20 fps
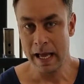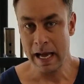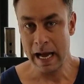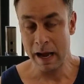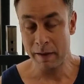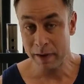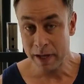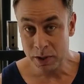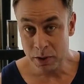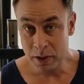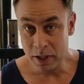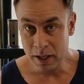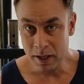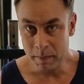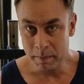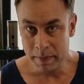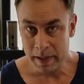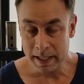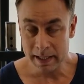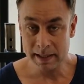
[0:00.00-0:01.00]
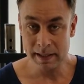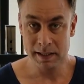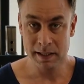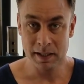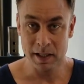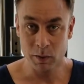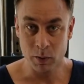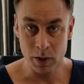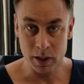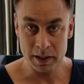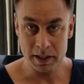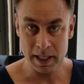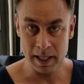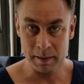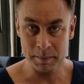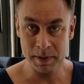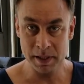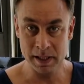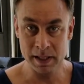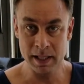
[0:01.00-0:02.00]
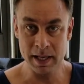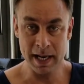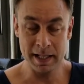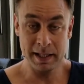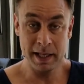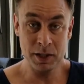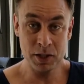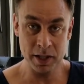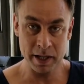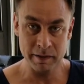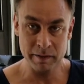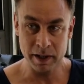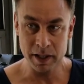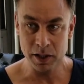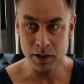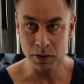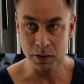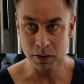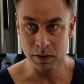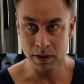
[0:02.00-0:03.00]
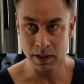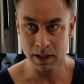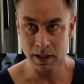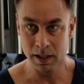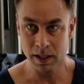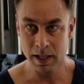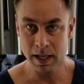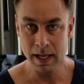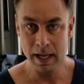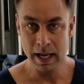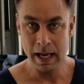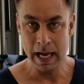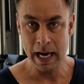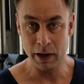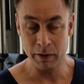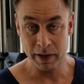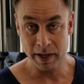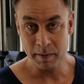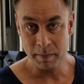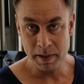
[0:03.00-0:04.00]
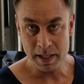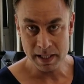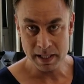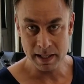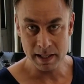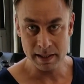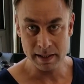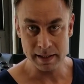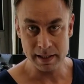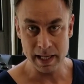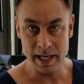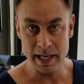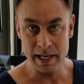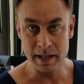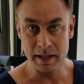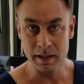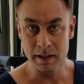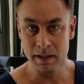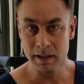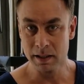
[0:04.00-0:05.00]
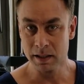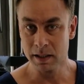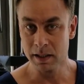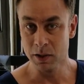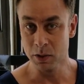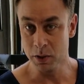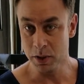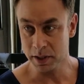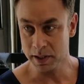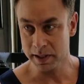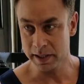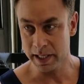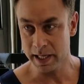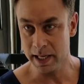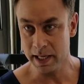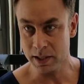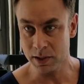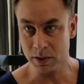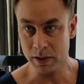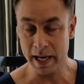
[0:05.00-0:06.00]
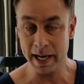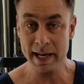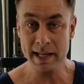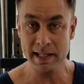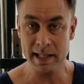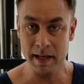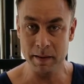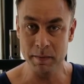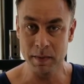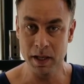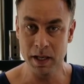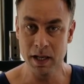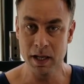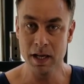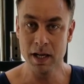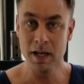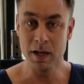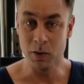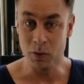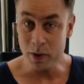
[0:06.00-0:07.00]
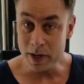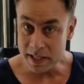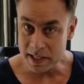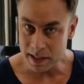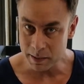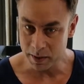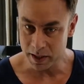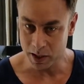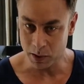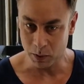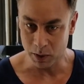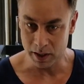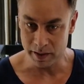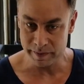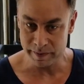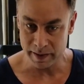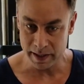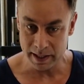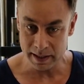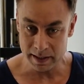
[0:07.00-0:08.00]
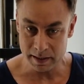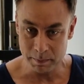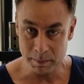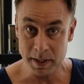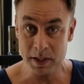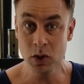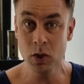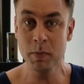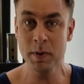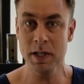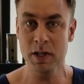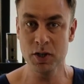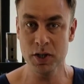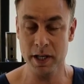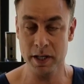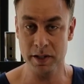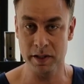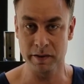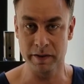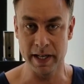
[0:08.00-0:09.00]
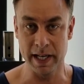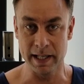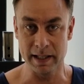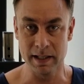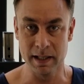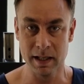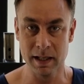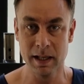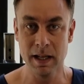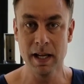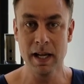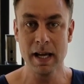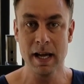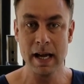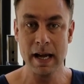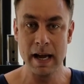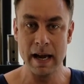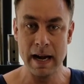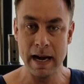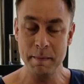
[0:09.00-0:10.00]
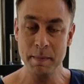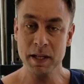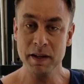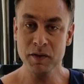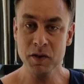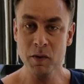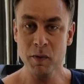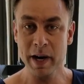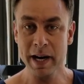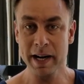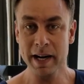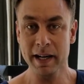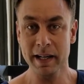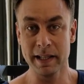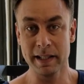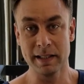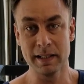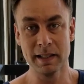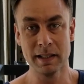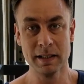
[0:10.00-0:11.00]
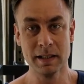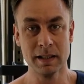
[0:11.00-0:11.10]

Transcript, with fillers: I went to the Olympics, the World Cups, I teach at N Y U, I run a business in New York City, so I guess I'm reasonably qualified, but you be the judge of that. Let me give you one nugget.